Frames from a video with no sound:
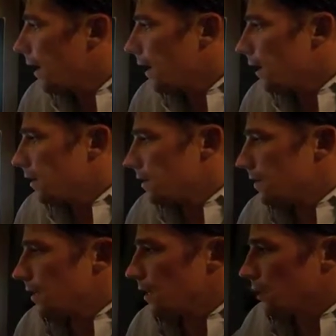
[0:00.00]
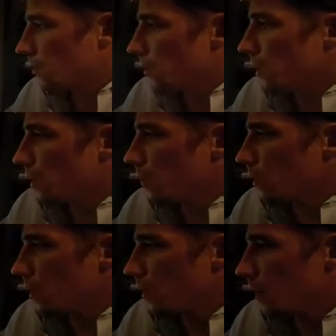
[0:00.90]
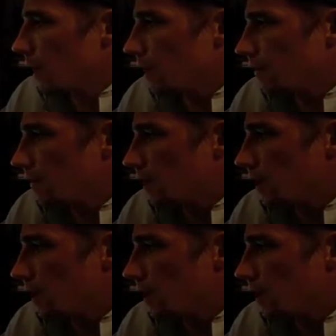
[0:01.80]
And see a trend where you have